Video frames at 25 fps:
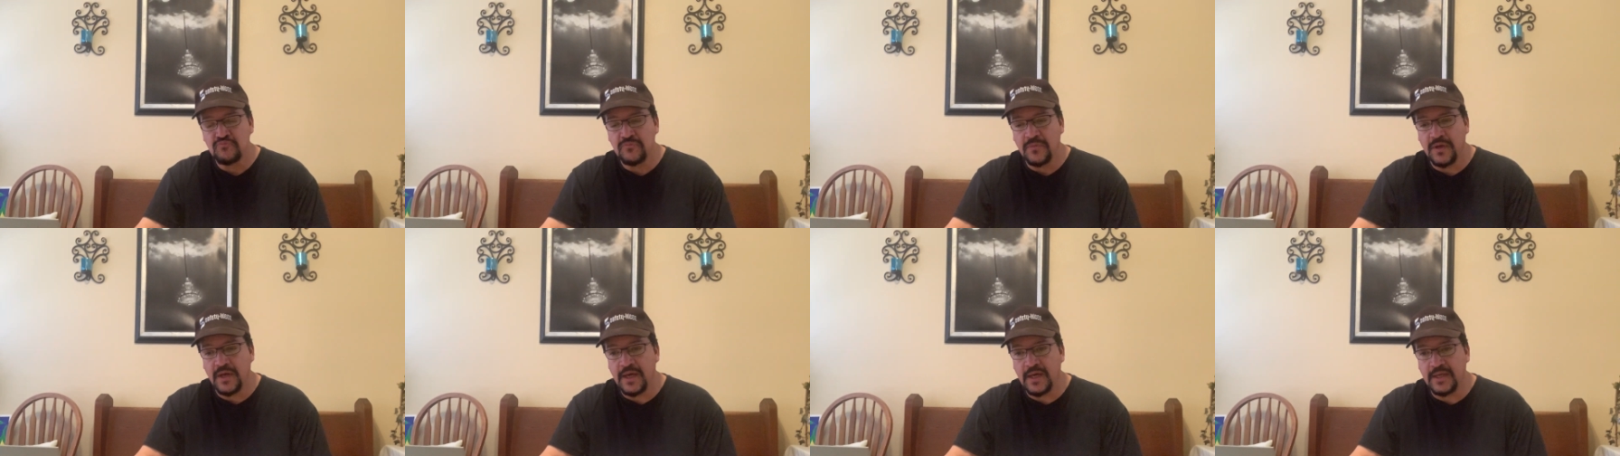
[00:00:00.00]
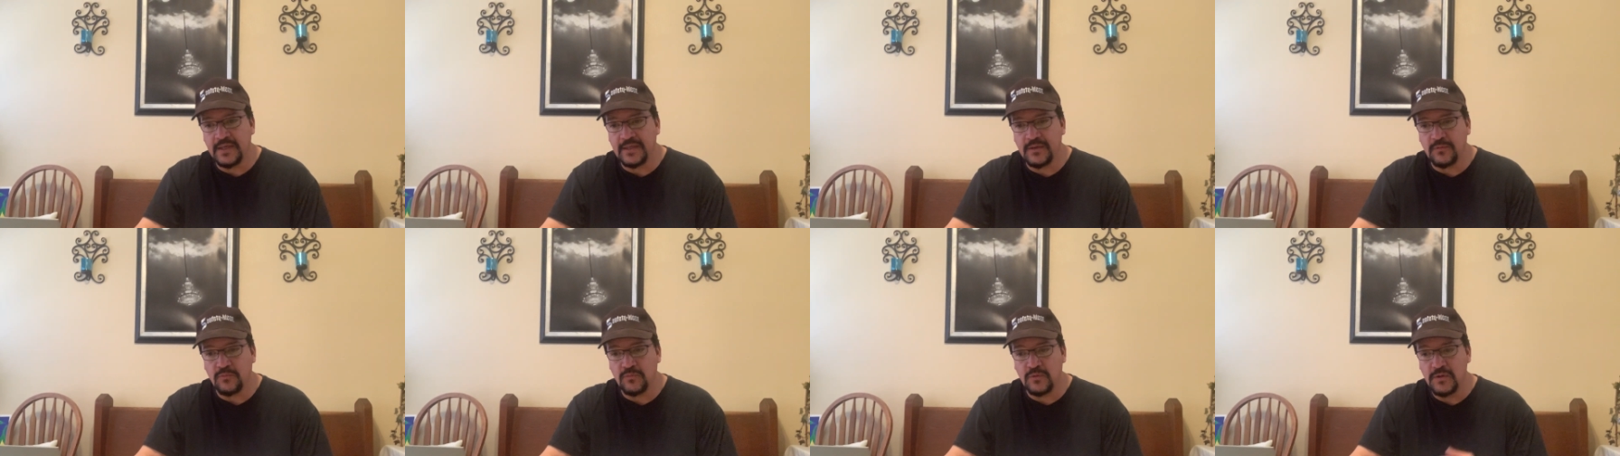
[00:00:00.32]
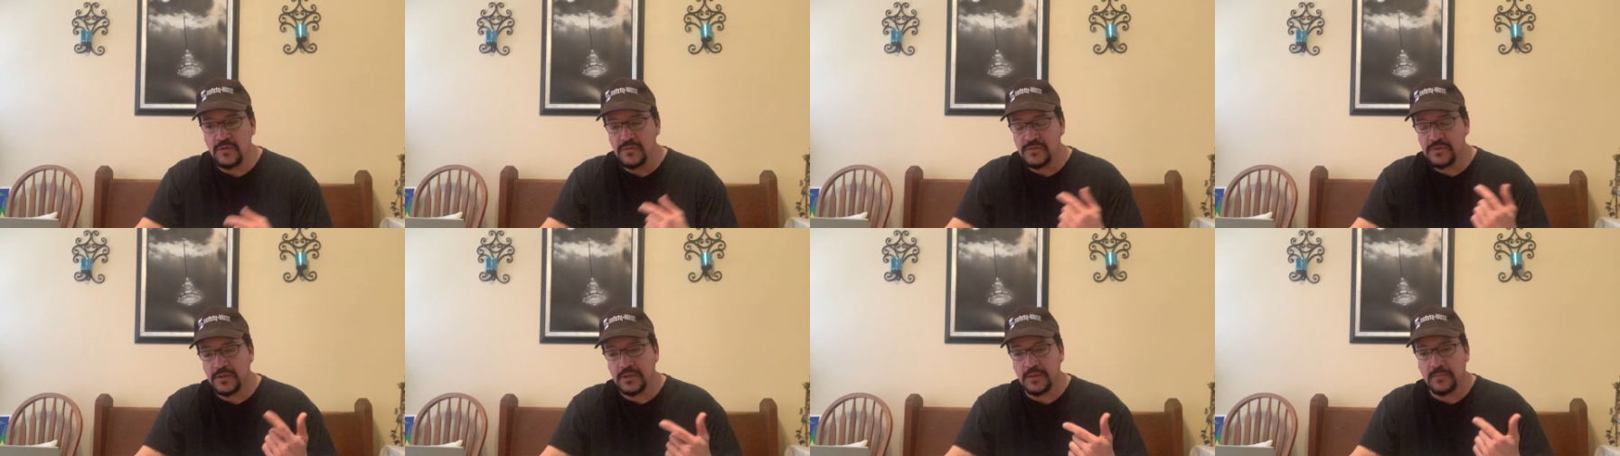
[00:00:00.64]
and it
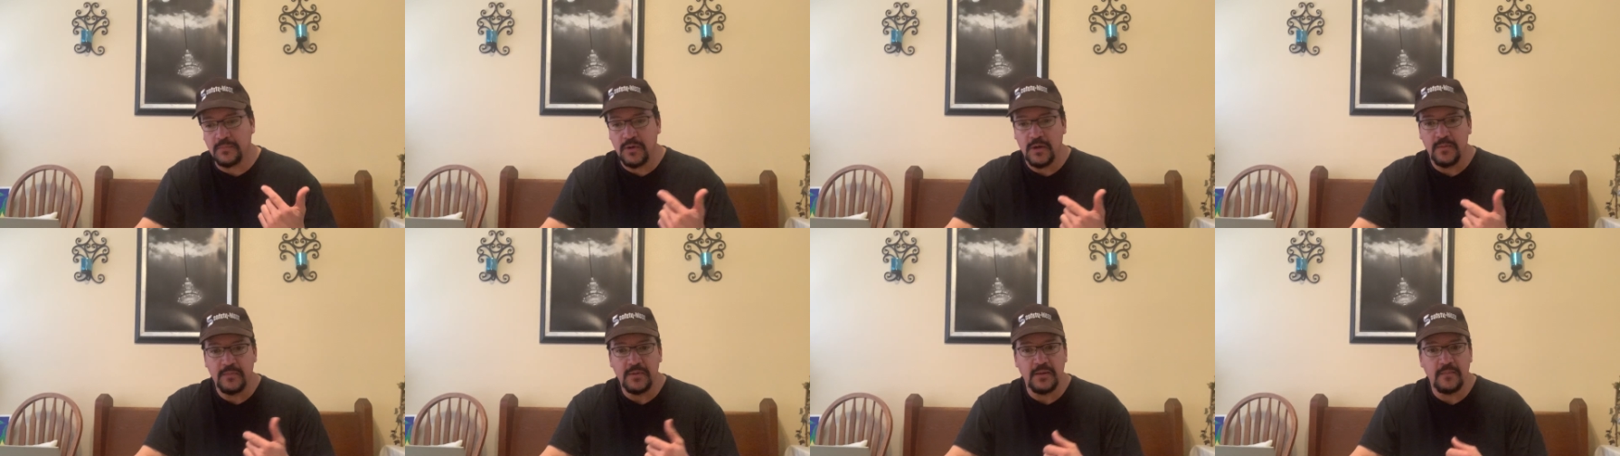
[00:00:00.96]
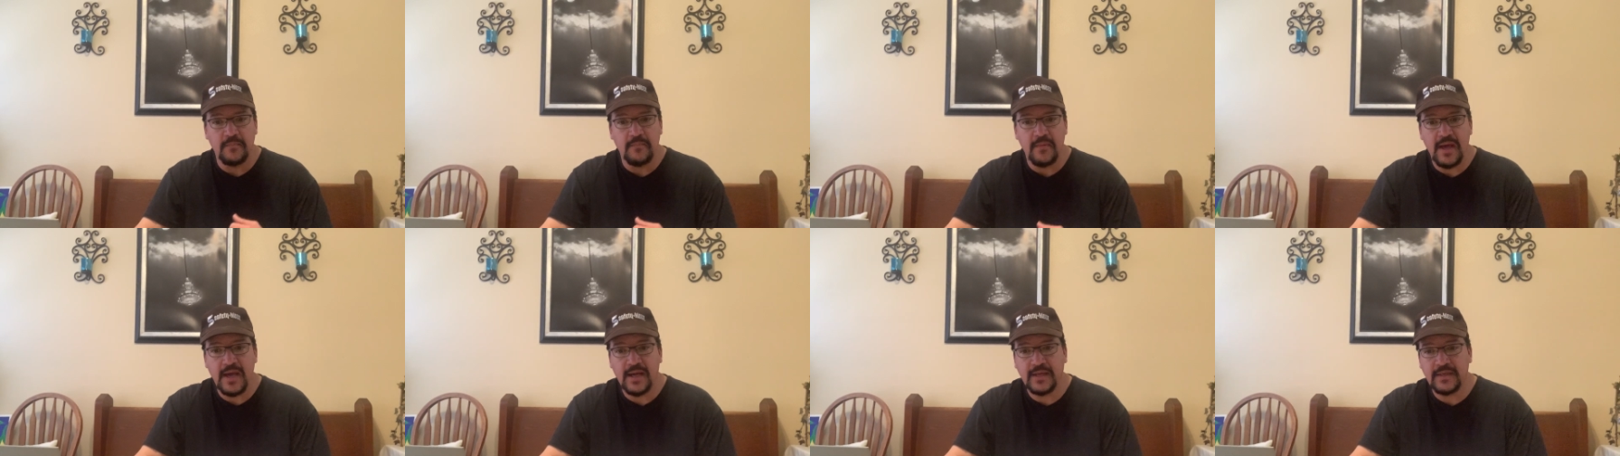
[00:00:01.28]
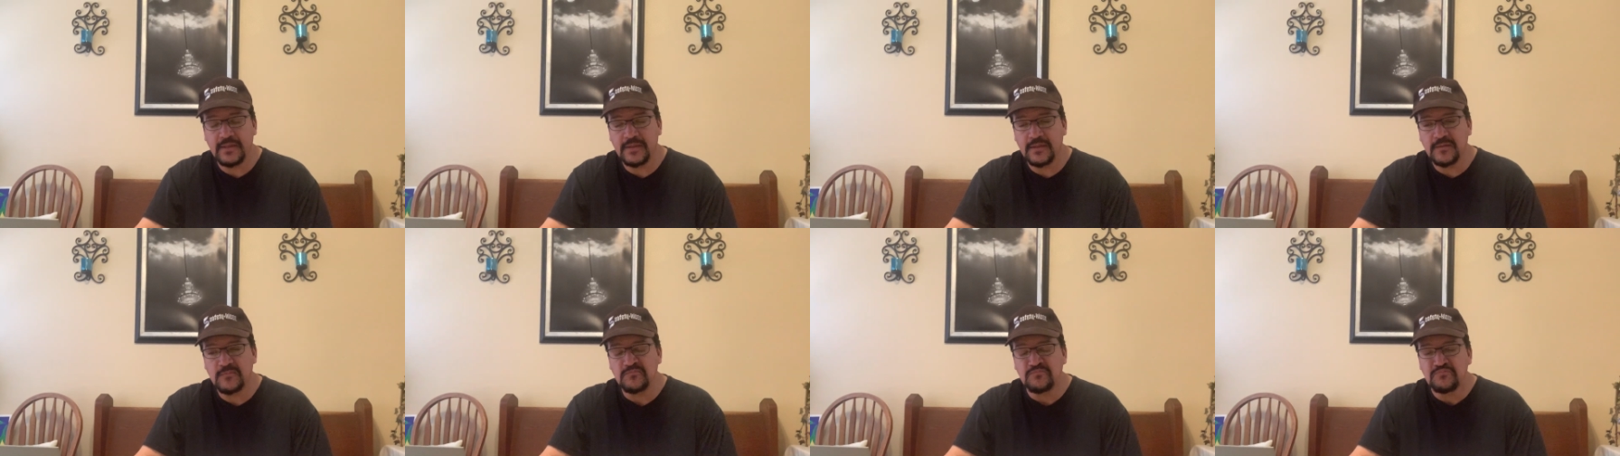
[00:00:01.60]
rules on a permanent
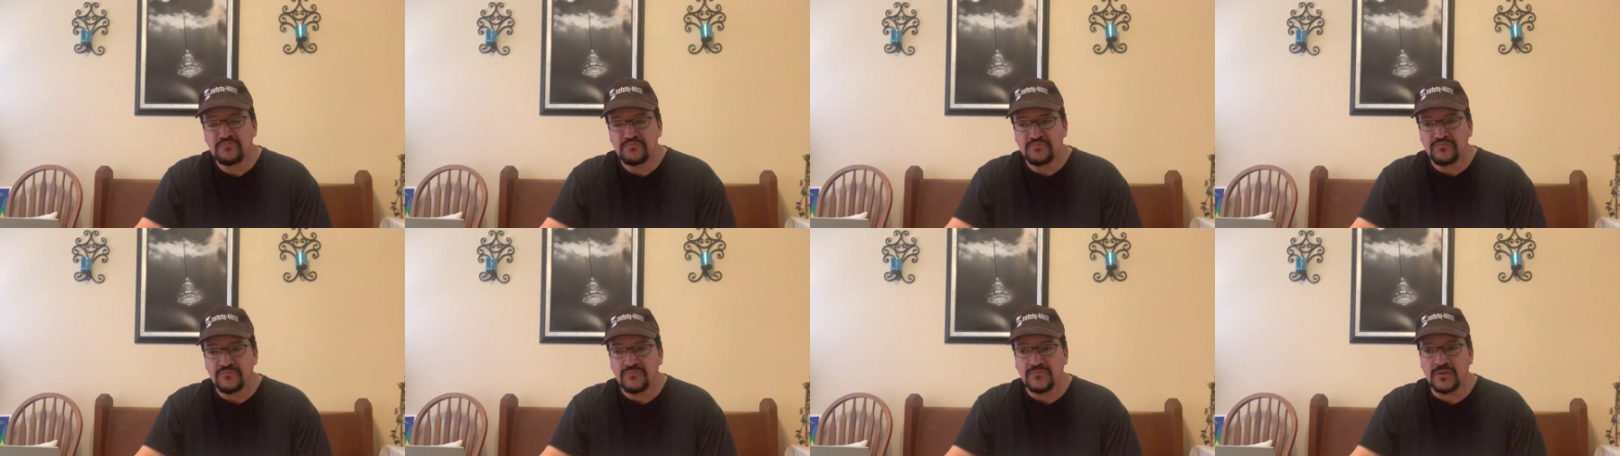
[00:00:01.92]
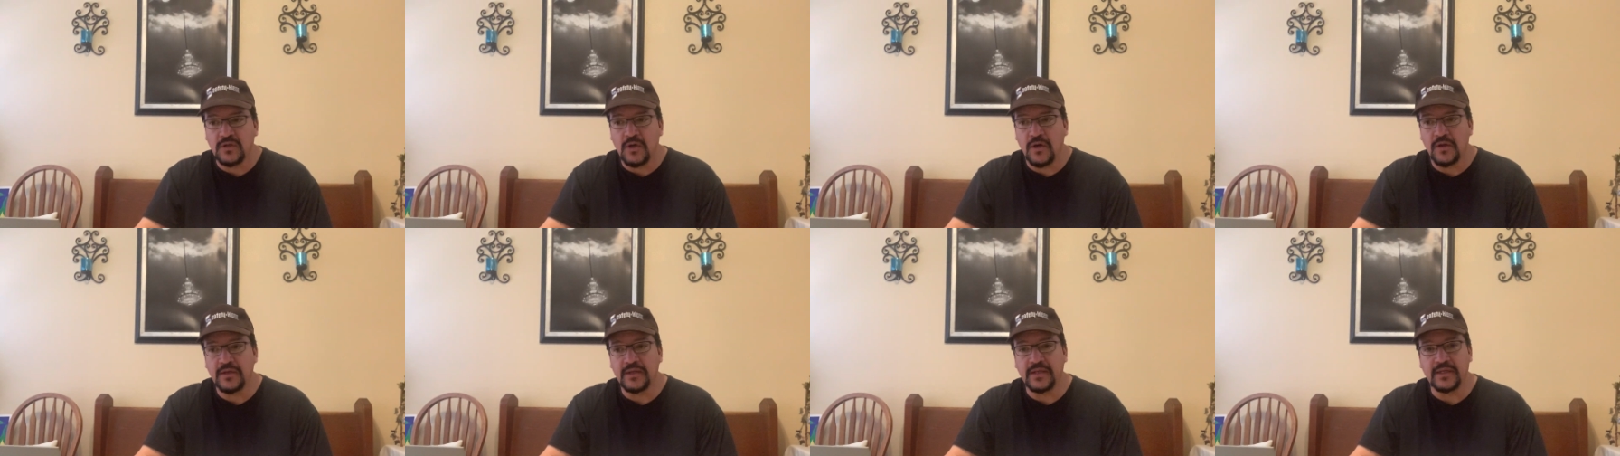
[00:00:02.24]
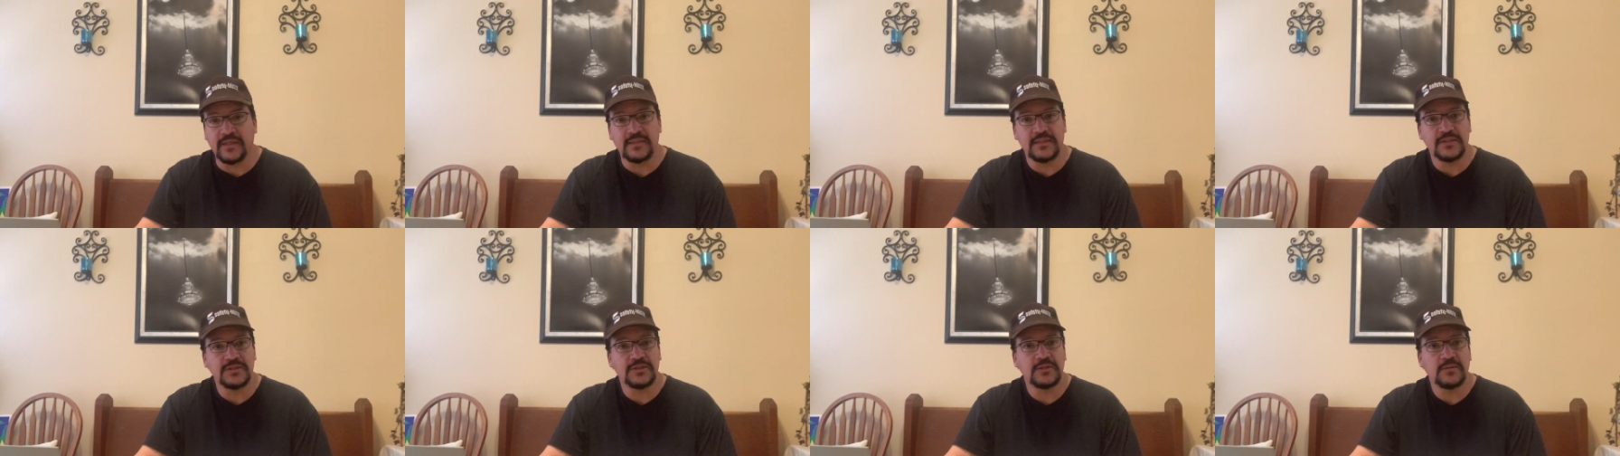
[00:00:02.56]
magnet called an
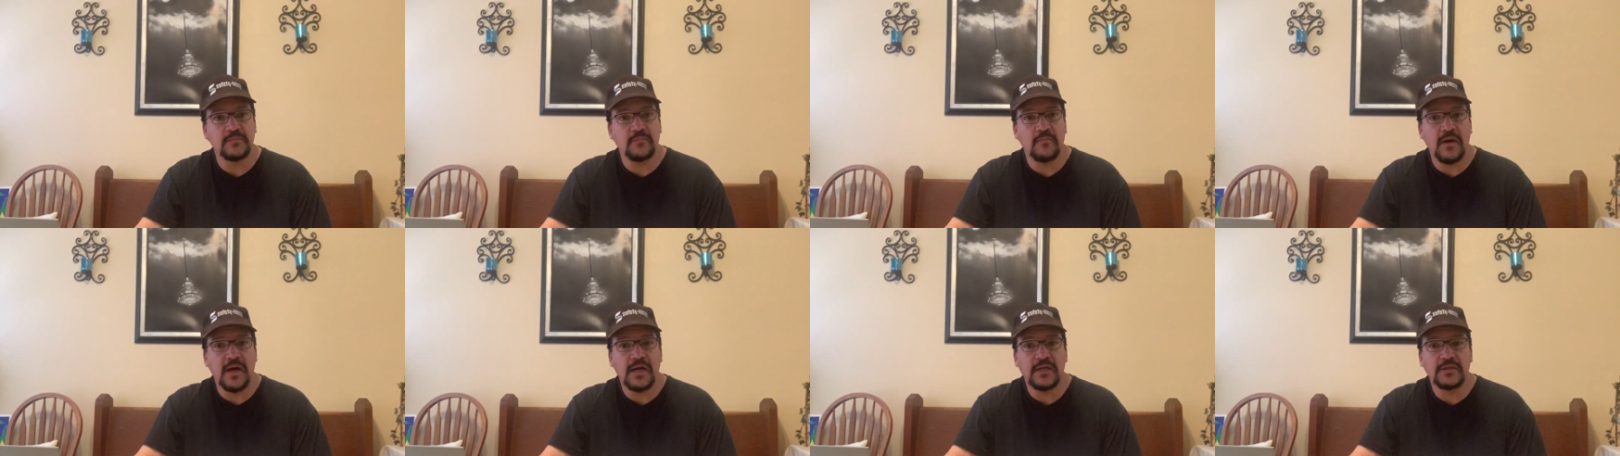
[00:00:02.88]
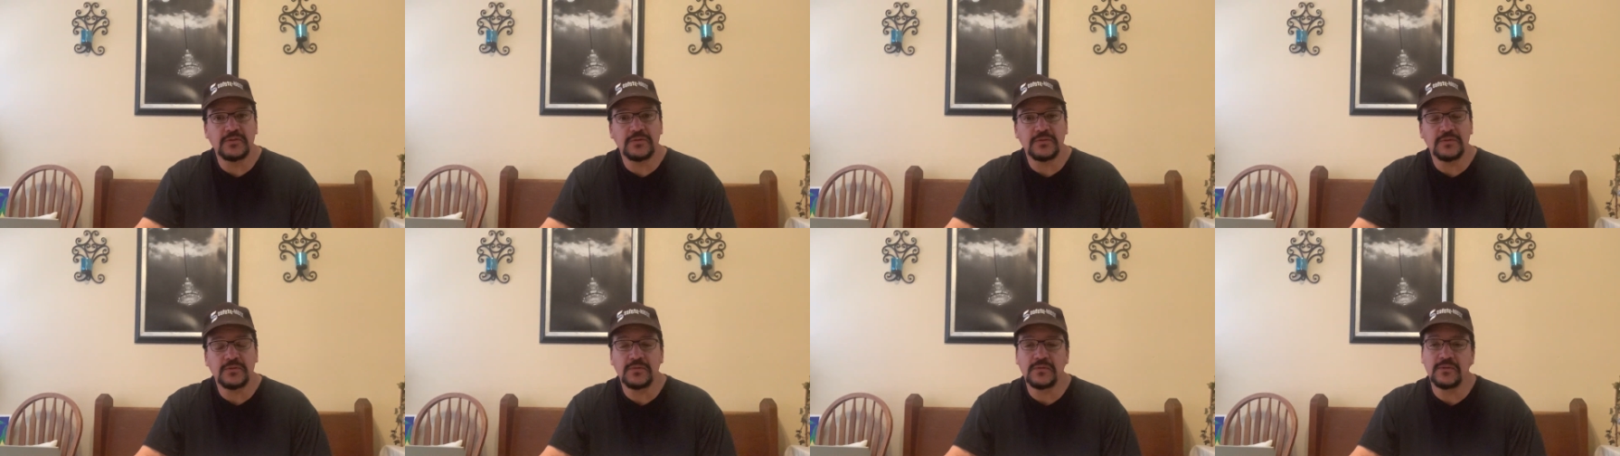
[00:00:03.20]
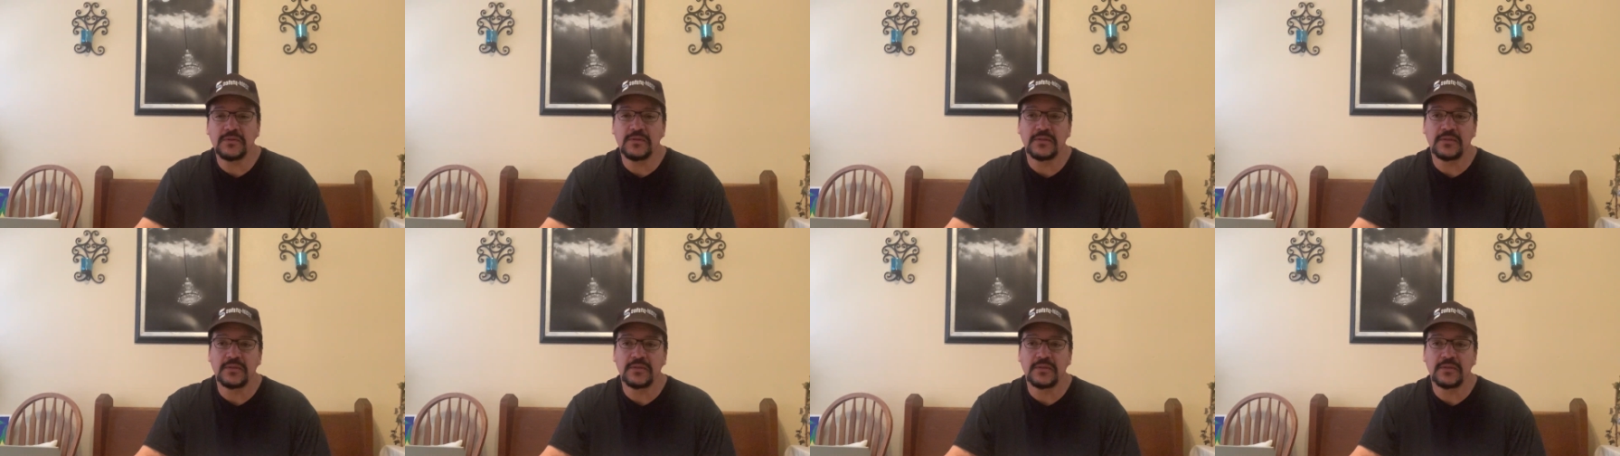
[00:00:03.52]
ignition module.